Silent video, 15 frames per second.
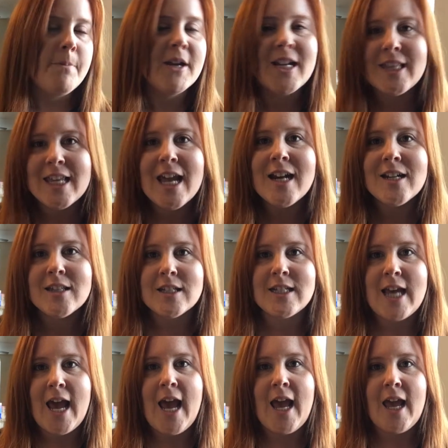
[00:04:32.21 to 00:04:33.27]
But at the end of the
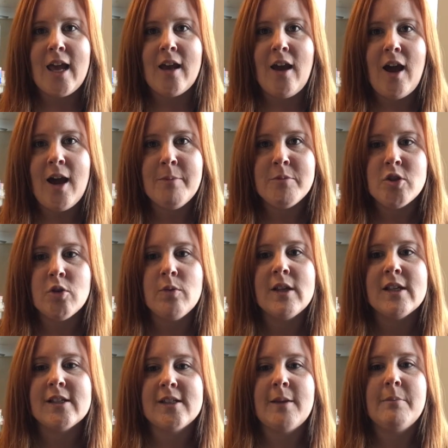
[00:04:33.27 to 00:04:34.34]
day, I'm
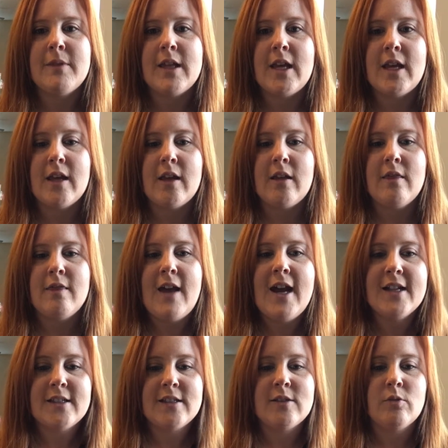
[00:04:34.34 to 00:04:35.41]
doing something
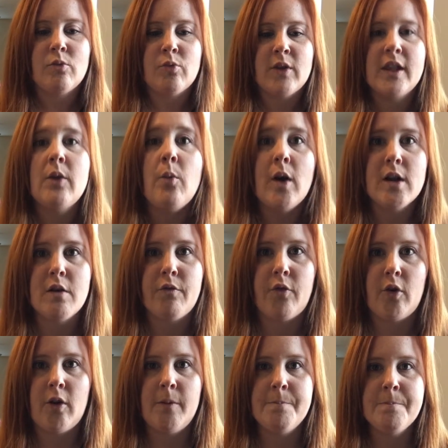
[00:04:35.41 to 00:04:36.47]
that's really
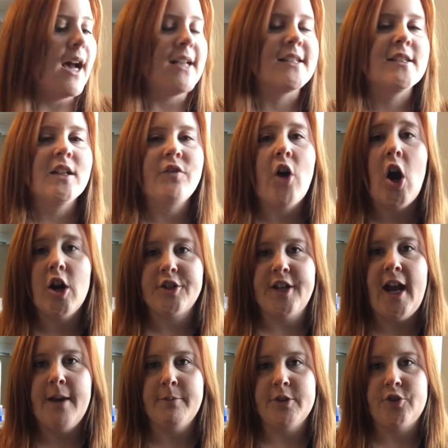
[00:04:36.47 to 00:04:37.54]
wonderful. I still have a hard
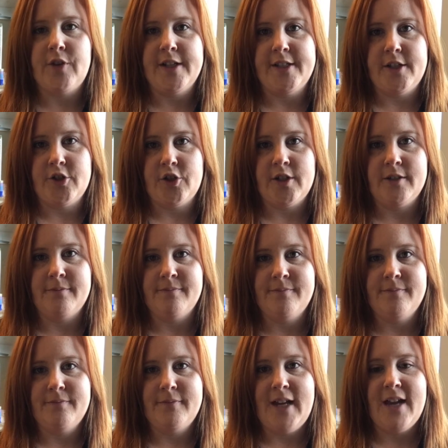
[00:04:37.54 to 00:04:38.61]
time with transition.
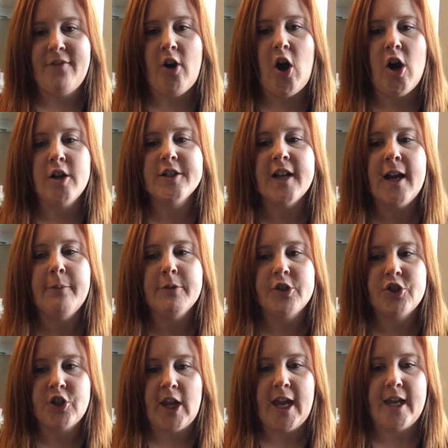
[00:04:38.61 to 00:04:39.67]
I have a hard time with
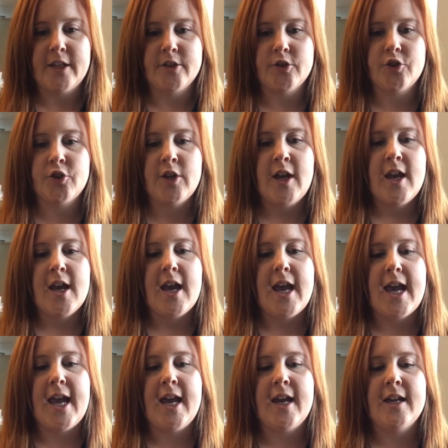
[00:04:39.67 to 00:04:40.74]
change.
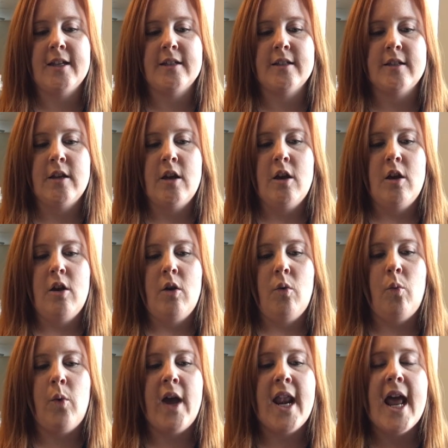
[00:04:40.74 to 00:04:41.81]
And
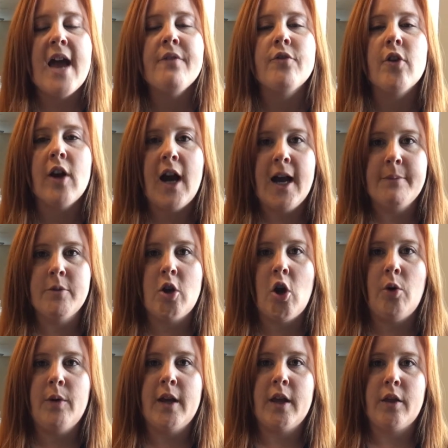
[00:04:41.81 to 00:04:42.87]
whenever I'm
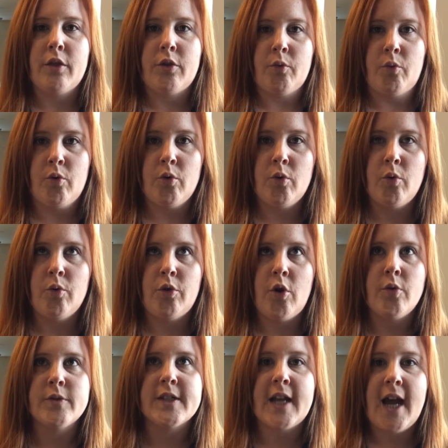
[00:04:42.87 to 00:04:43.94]
going through
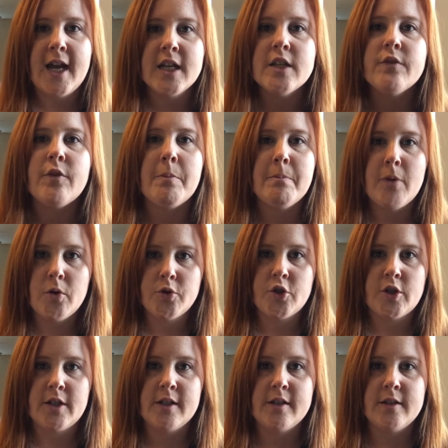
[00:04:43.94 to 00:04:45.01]
those kind of
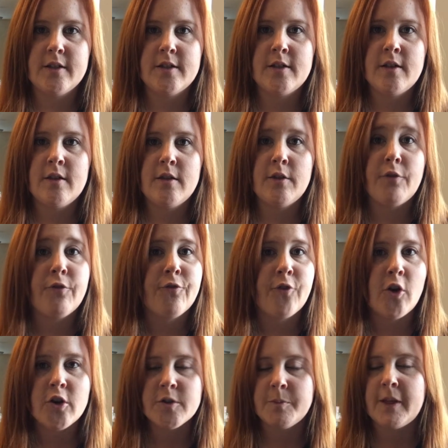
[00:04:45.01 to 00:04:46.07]
emotions, the
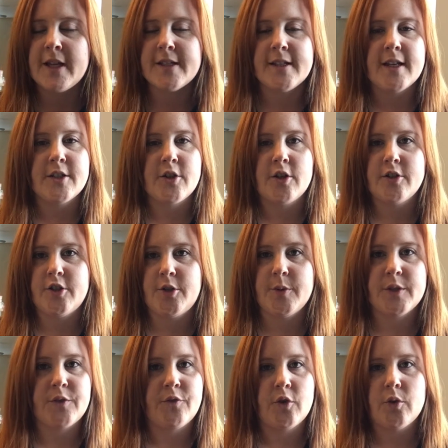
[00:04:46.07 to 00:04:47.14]
first place I turn to
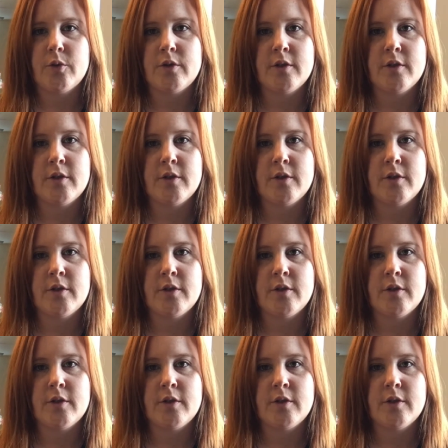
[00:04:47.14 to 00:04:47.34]
is food.